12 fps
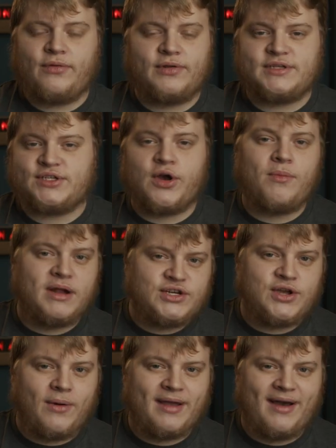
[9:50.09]
There's so
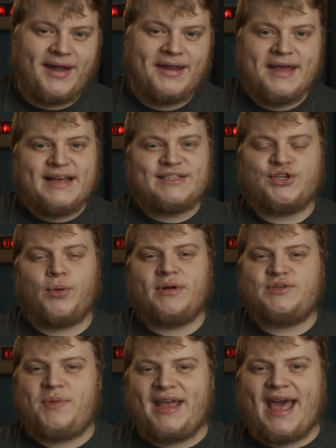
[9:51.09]
much going on, so
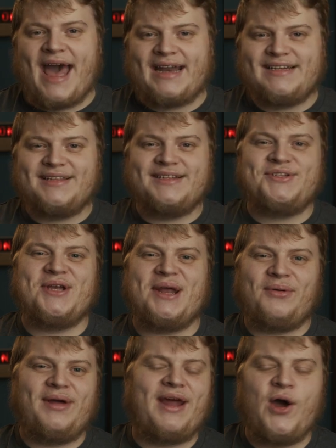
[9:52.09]
much being added to the
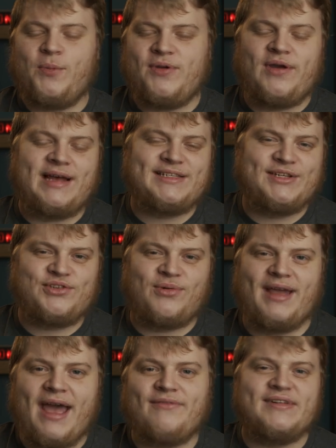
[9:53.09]
channel, and I hope you guys
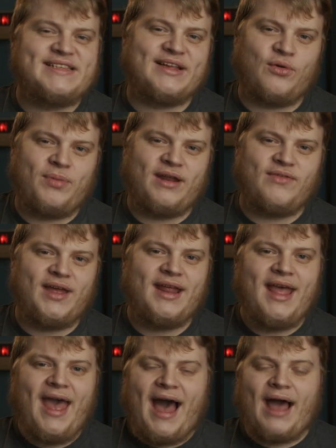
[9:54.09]
enjoy every single bit of it.
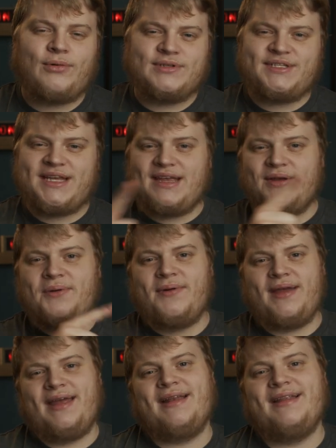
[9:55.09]
I will see
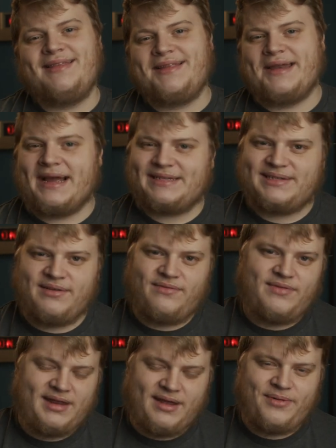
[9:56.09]
you in the next
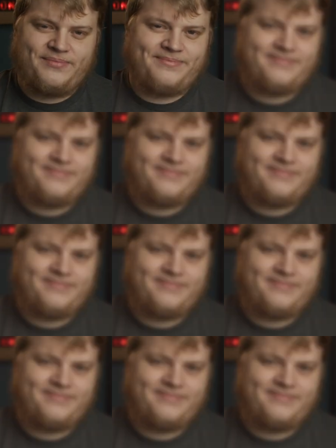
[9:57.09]
video.